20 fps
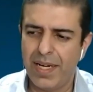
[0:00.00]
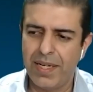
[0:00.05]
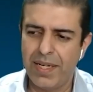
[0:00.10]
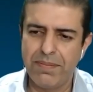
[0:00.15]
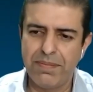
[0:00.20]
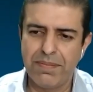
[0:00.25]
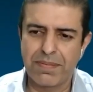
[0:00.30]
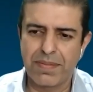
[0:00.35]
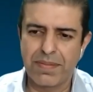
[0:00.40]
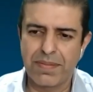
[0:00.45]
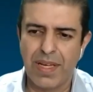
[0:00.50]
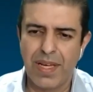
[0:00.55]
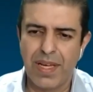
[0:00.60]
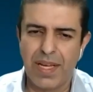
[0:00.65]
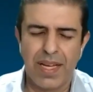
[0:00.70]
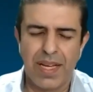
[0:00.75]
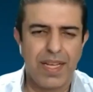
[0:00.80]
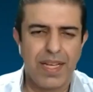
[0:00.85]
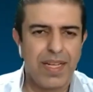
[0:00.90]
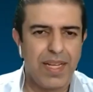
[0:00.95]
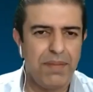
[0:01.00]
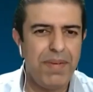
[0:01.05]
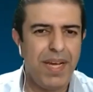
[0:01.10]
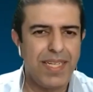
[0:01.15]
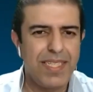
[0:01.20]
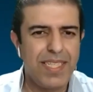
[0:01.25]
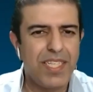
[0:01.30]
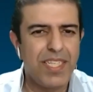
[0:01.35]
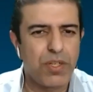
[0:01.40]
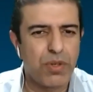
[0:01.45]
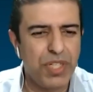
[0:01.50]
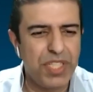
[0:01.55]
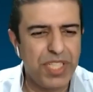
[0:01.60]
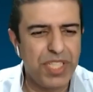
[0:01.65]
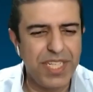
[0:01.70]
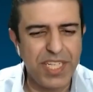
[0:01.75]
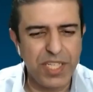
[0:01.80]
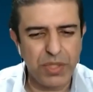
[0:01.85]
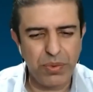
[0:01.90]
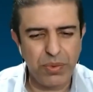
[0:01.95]
Let me answer the
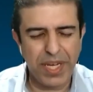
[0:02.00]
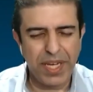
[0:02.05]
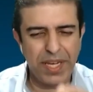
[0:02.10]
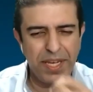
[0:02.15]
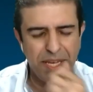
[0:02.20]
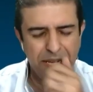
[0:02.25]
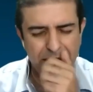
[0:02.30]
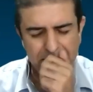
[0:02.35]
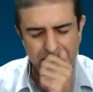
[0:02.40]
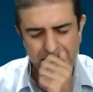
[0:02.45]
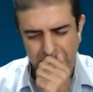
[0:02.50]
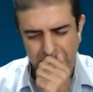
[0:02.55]
question this way.